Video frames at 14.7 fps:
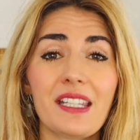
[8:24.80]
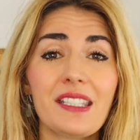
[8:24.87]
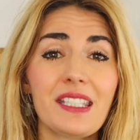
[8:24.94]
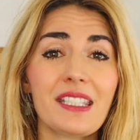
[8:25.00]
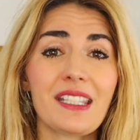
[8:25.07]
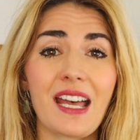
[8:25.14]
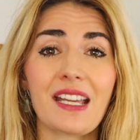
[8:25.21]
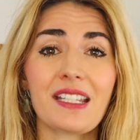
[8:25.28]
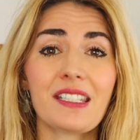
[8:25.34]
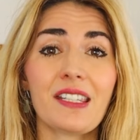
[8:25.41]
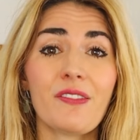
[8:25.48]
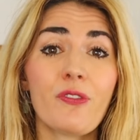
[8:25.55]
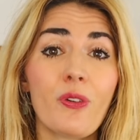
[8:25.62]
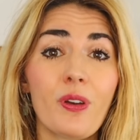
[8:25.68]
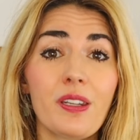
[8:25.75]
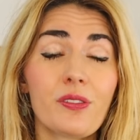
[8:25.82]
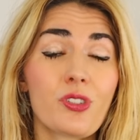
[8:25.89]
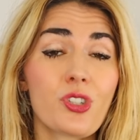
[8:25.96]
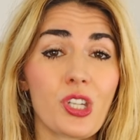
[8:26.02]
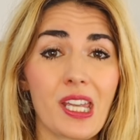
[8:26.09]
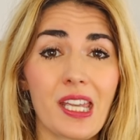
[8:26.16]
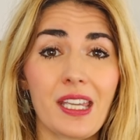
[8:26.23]
This is that the final
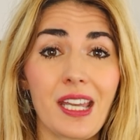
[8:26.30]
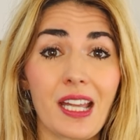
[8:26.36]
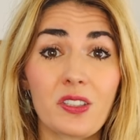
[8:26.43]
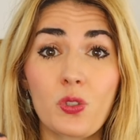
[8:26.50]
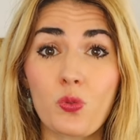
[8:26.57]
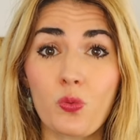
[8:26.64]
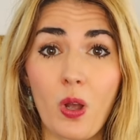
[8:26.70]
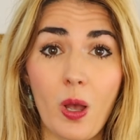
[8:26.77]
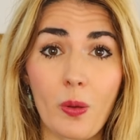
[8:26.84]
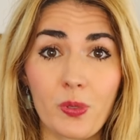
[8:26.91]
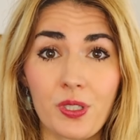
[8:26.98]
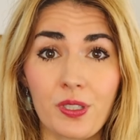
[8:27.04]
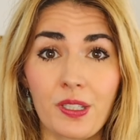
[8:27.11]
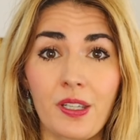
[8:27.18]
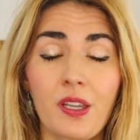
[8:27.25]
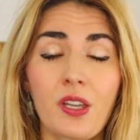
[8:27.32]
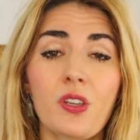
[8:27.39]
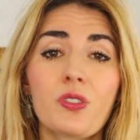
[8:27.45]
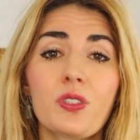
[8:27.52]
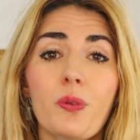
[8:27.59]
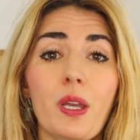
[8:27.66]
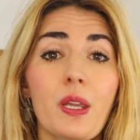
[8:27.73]
G gets dropped.
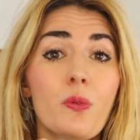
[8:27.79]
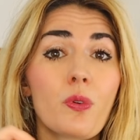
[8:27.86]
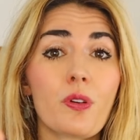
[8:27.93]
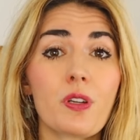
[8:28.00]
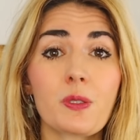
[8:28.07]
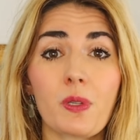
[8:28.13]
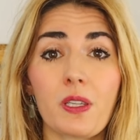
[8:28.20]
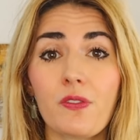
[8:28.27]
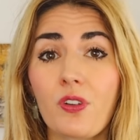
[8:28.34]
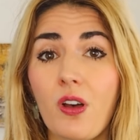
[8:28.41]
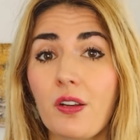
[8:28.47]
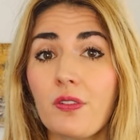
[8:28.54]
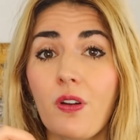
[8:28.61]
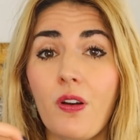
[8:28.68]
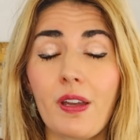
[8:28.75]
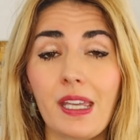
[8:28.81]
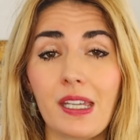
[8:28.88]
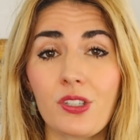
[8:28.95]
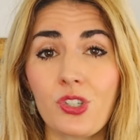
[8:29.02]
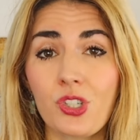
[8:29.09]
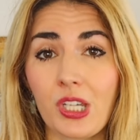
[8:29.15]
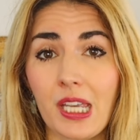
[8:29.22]
So in words where you've got an
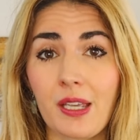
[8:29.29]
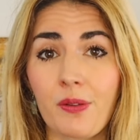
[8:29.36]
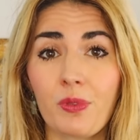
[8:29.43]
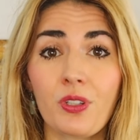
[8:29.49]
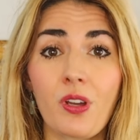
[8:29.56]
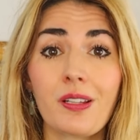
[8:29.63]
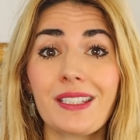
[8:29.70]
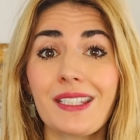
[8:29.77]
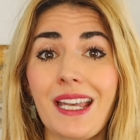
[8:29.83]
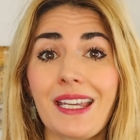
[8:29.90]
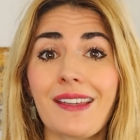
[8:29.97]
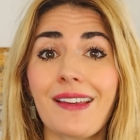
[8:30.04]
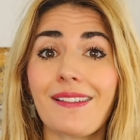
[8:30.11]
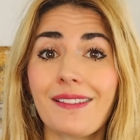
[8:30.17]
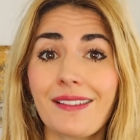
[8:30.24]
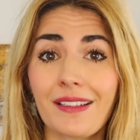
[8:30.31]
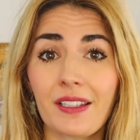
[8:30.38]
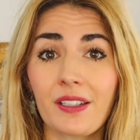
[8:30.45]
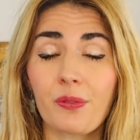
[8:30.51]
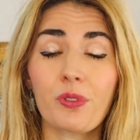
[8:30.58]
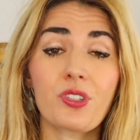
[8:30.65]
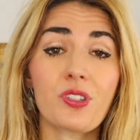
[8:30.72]
ing, we're not saying ung,
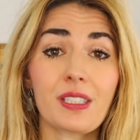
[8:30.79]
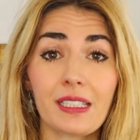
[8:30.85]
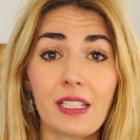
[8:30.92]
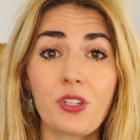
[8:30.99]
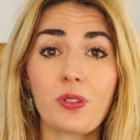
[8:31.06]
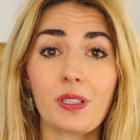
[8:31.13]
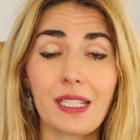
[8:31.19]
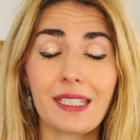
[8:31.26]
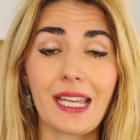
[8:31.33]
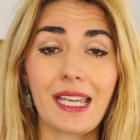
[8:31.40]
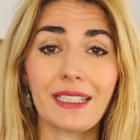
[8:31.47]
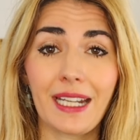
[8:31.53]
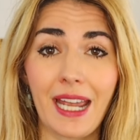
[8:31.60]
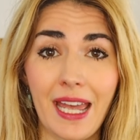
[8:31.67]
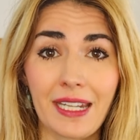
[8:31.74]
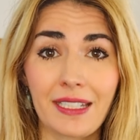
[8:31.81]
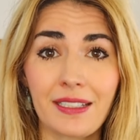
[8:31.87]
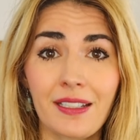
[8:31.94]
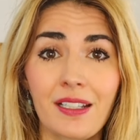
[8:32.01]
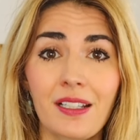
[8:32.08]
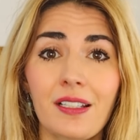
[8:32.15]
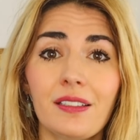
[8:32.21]
we're just literally saying n,
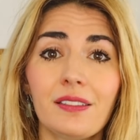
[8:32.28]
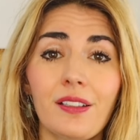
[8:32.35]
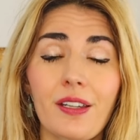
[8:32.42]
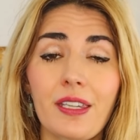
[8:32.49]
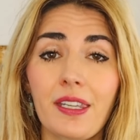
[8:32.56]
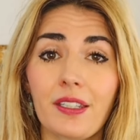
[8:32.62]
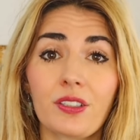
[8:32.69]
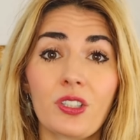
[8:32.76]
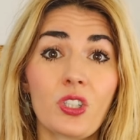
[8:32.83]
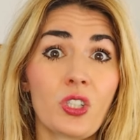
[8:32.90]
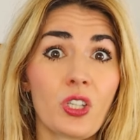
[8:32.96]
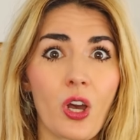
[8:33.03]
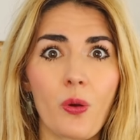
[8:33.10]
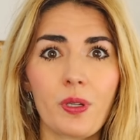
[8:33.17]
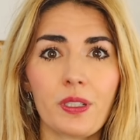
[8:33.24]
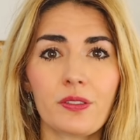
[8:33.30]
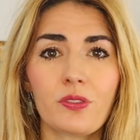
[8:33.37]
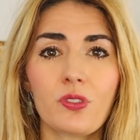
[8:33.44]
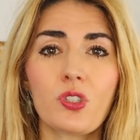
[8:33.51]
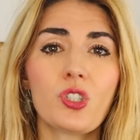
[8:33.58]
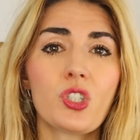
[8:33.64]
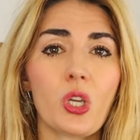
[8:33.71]
like in going,
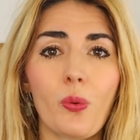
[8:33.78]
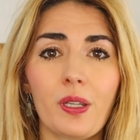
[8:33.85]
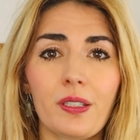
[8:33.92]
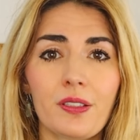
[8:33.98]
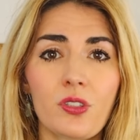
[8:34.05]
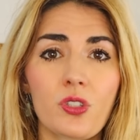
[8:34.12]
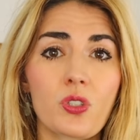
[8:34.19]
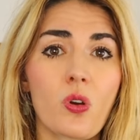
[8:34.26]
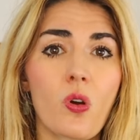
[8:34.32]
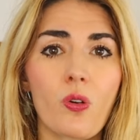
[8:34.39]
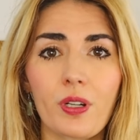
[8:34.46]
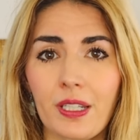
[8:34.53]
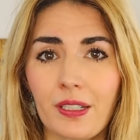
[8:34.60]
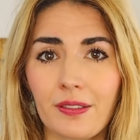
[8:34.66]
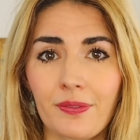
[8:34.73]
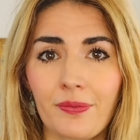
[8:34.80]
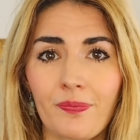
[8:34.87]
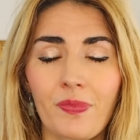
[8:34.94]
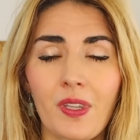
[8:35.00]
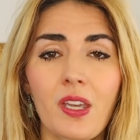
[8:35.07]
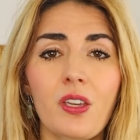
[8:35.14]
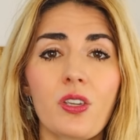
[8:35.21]
doing, talking.
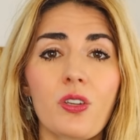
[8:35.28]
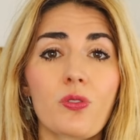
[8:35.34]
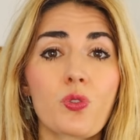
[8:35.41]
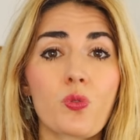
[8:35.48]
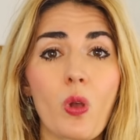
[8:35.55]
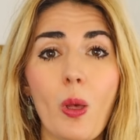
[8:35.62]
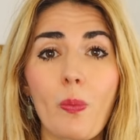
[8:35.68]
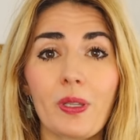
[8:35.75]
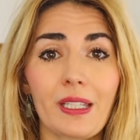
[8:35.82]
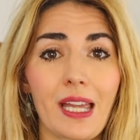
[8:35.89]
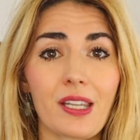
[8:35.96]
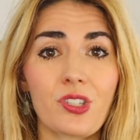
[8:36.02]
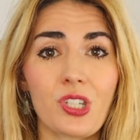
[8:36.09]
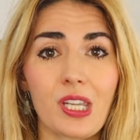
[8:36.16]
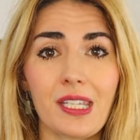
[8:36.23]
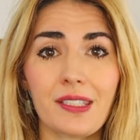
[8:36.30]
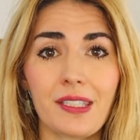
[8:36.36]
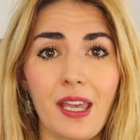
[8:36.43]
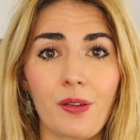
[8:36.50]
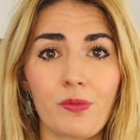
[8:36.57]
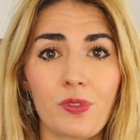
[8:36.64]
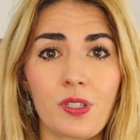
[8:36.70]
You're dropping that G
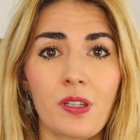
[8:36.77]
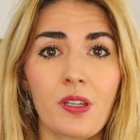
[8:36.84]
sound.